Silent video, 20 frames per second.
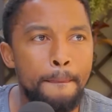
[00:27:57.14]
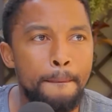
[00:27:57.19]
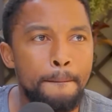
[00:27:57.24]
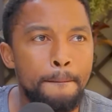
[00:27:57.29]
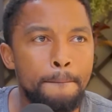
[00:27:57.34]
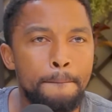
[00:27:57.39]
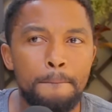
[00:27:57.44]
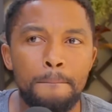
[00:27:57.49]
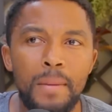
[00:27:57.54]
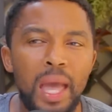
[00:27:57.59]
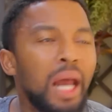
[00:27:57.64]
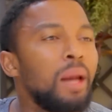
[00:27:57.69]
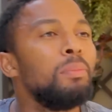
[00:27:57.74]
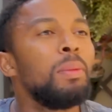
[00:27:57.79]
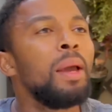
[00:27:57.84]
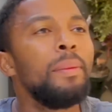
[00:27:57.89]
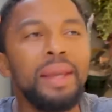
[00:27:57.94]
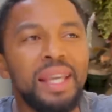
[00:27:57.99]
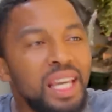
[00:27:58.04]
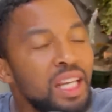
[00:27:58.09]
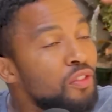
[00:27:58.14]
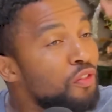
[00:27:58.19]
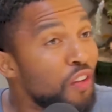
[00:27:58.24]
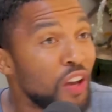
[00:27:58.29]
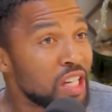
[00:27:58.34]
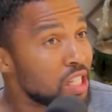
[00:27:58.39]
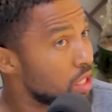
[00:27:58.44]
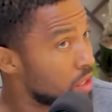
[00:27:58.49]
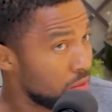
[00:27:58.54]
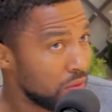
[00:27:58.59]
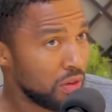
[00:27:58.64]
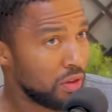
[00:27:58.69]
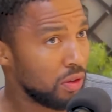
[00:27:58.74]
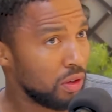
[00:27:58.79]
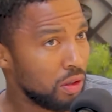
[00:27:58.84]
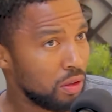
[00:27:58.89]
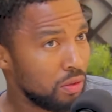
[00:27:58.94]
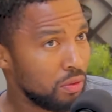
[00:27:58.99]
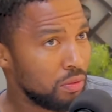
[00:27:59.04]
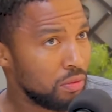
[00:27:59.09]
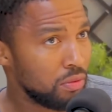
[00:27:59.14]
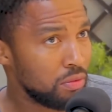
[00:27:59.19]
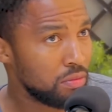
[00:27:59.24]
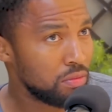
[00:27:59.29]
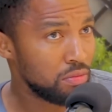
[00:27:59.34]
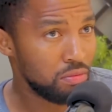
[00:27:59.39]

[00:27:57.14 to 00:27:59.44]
And maybe eat fish. Nah?